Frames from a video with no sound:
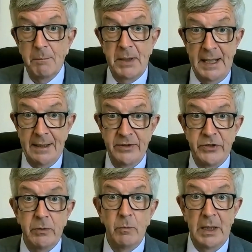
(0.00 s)

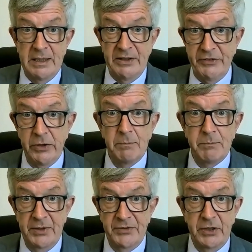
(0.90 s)
complainant, witness,
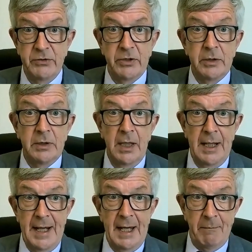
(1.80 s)
prosecutor,
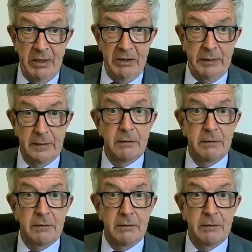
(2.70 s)
and hangman.